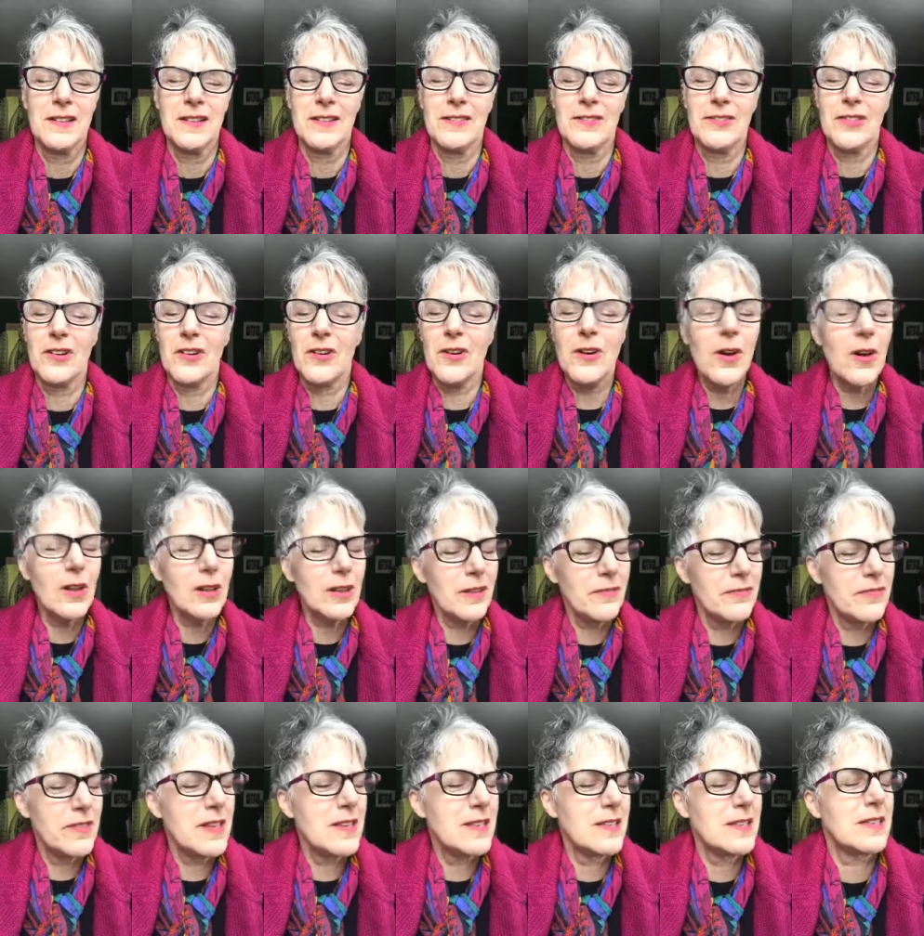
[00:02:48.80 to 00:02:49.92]
for all
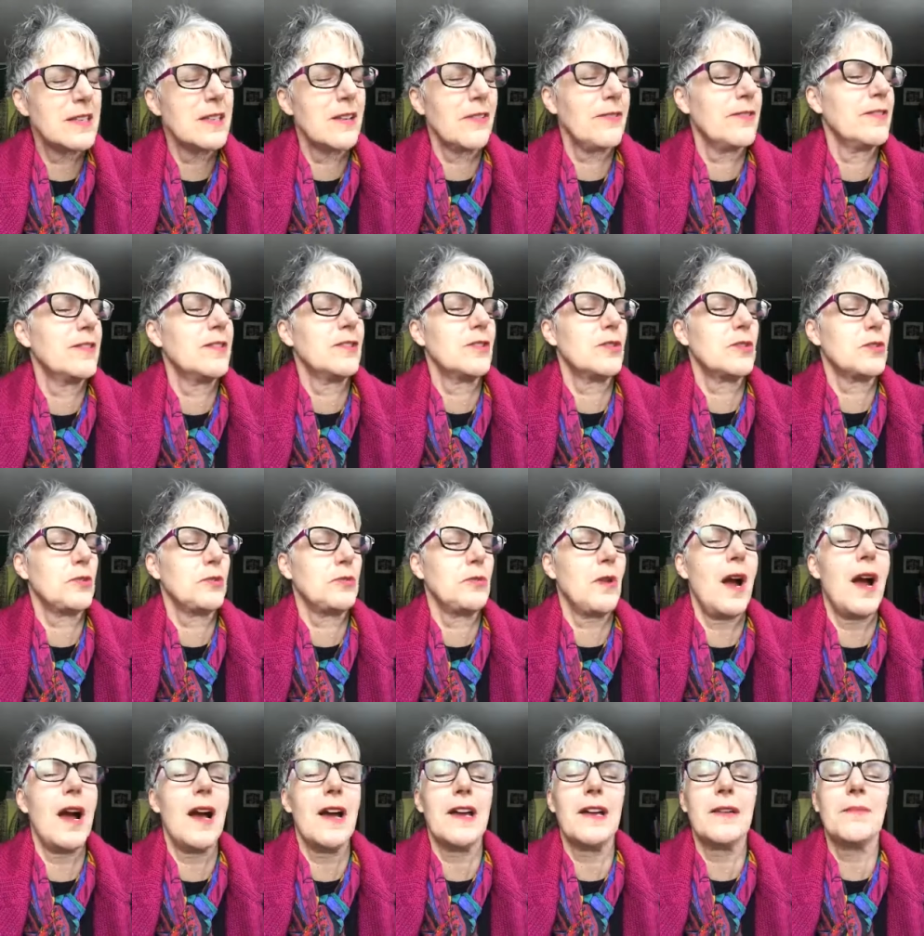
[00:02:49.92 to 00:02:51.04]
of these different
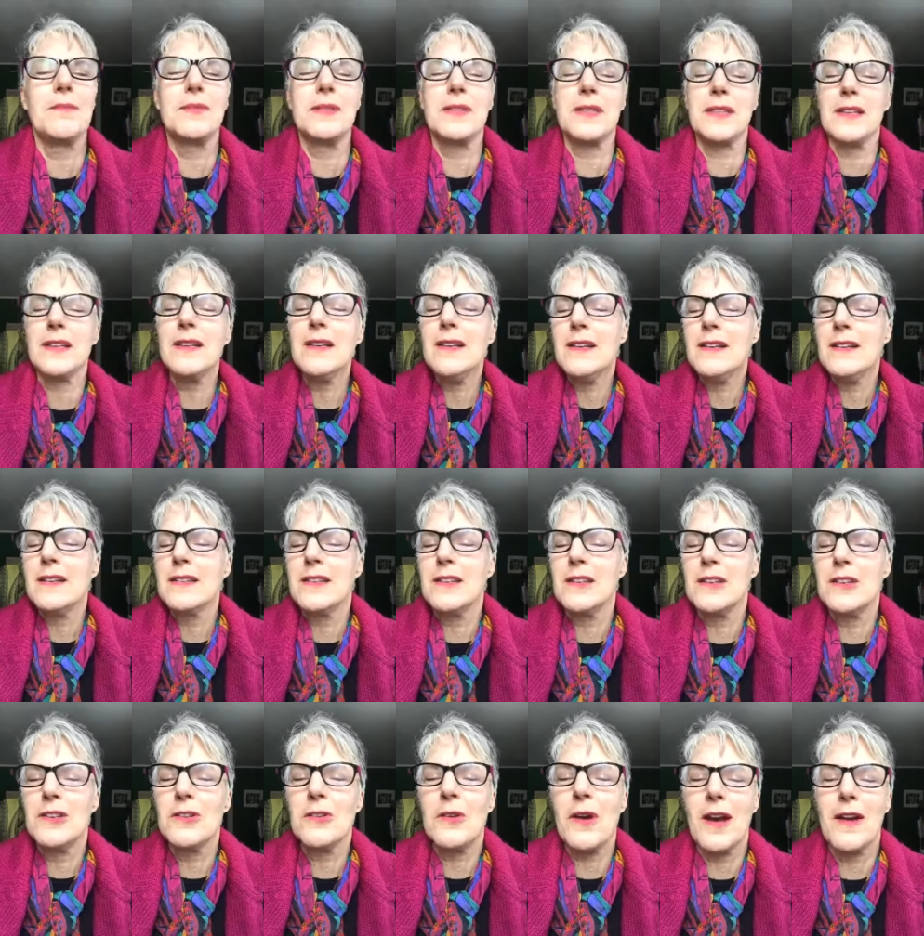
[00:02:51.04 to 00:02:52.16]
tribes that
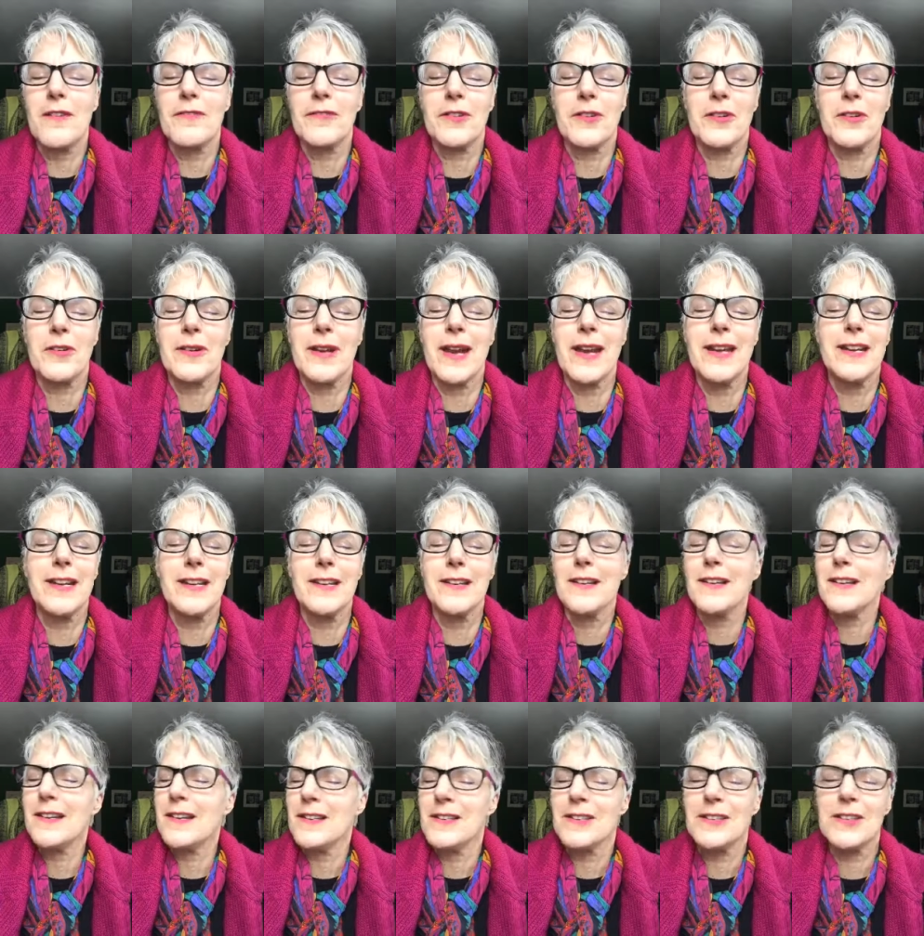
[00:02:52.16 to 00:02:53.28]
you have created
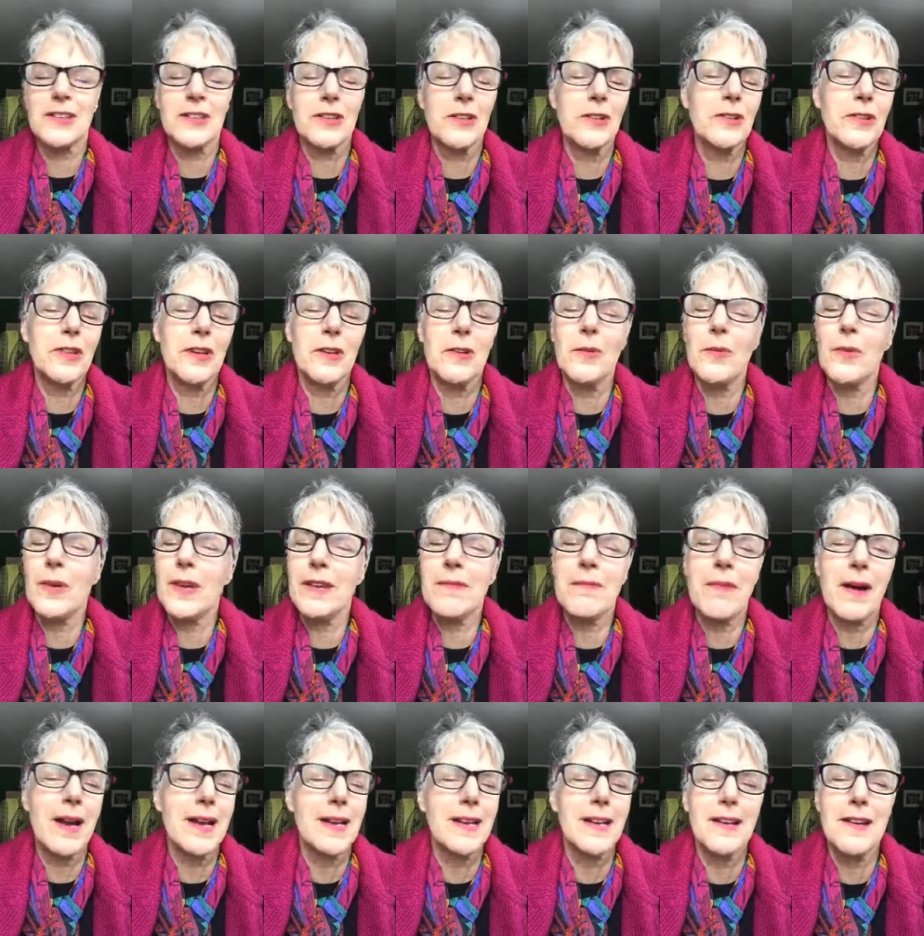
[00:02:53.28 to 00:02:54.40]
so that we
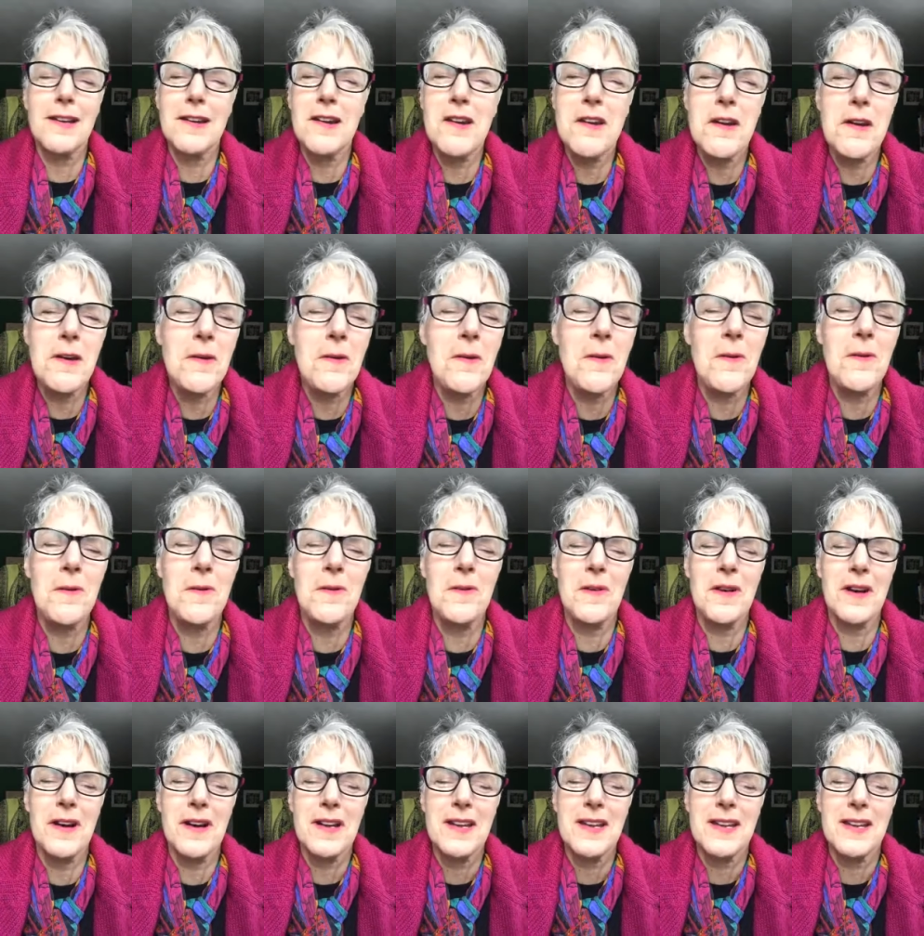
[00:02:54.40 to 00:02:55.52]
might
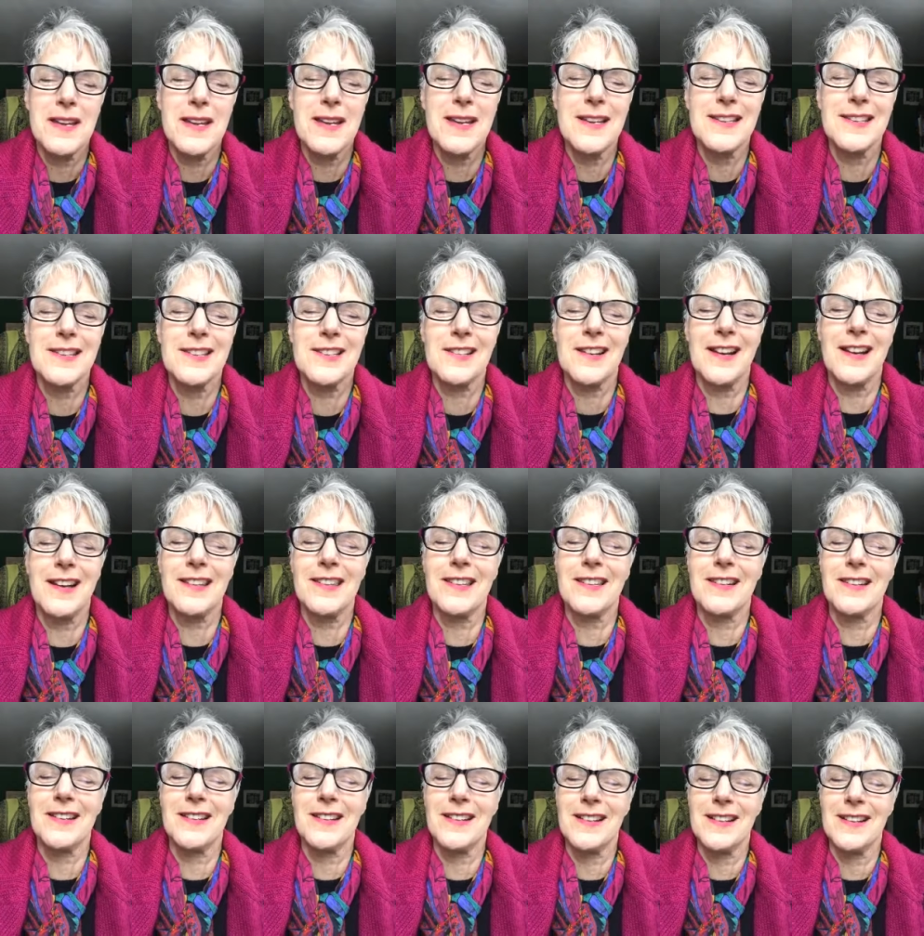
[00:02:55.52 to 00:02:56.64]
know each
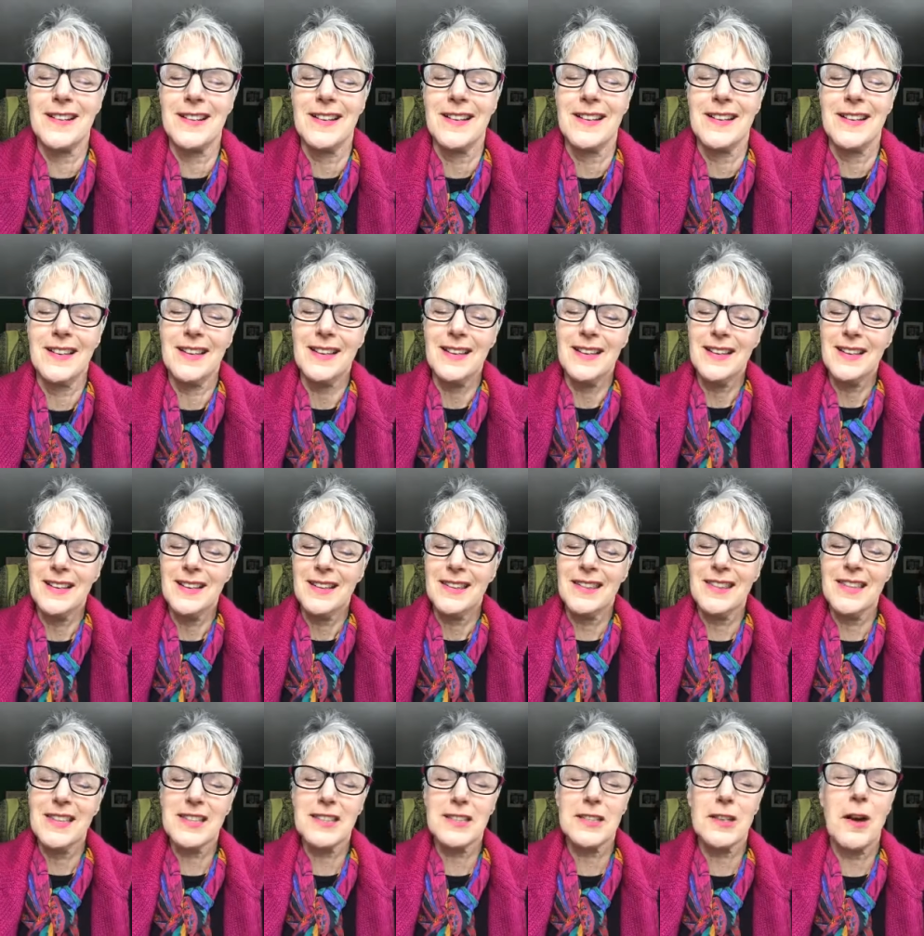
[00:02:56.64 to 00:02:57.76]
other.
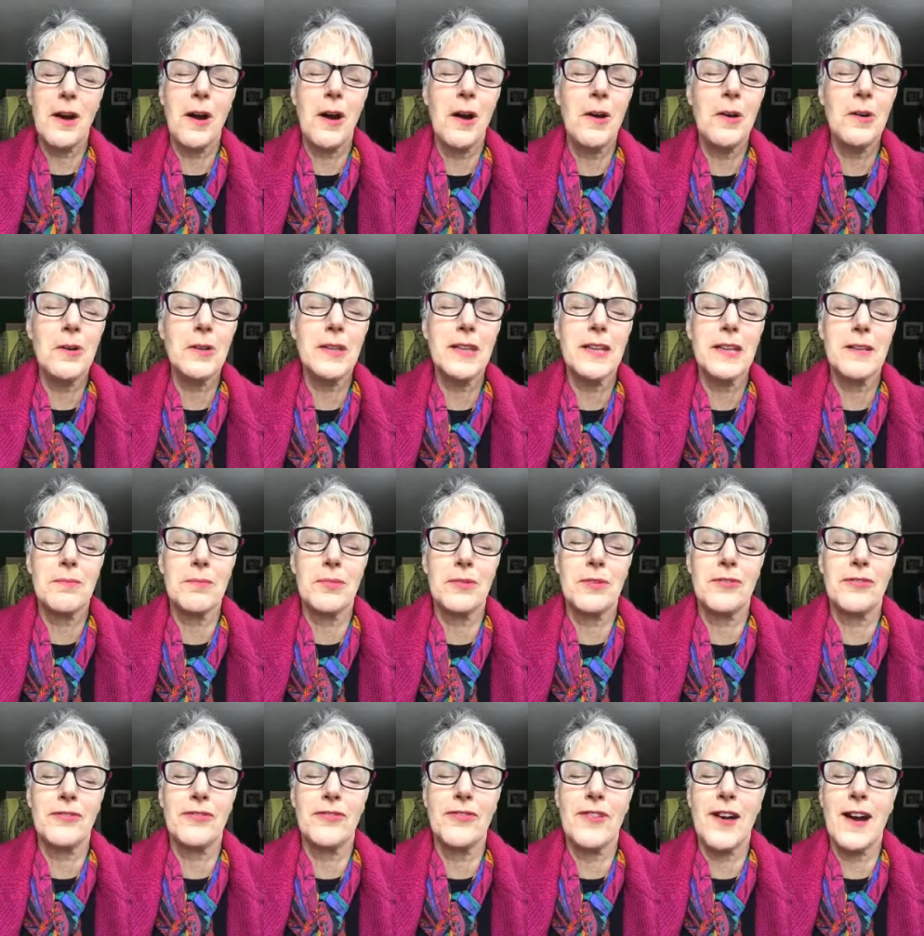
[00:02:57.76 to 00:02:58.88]
This holy,
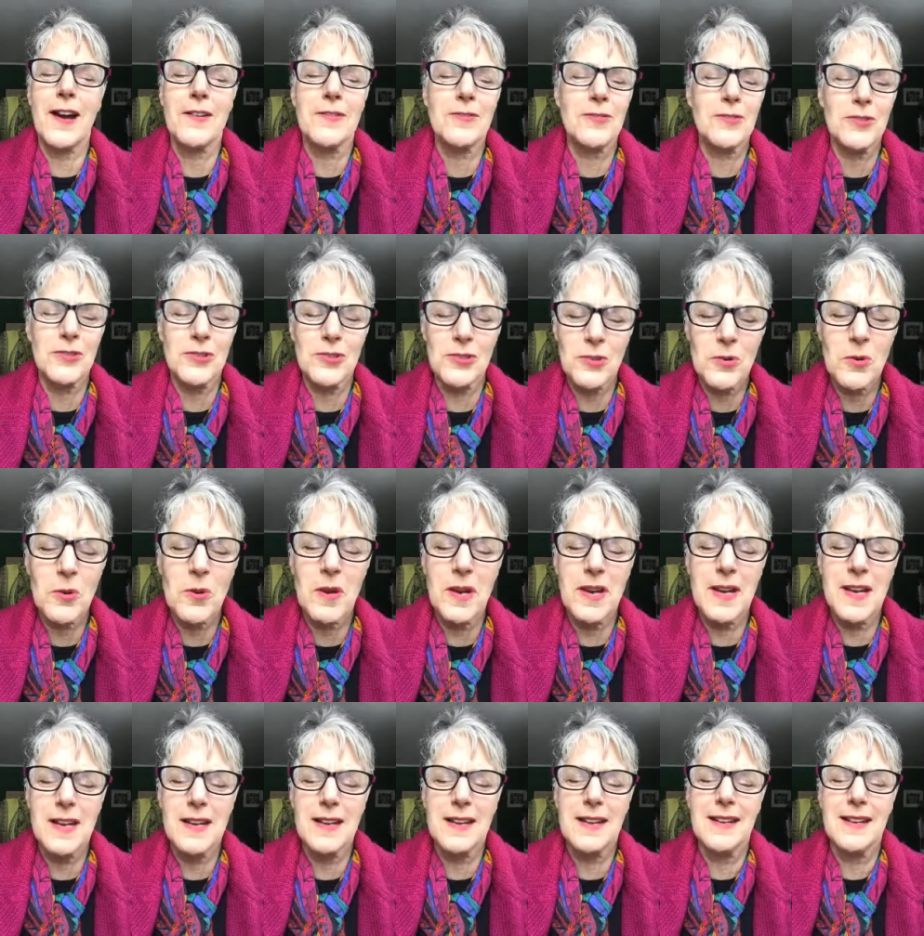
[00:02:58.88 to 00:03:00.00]
profound joy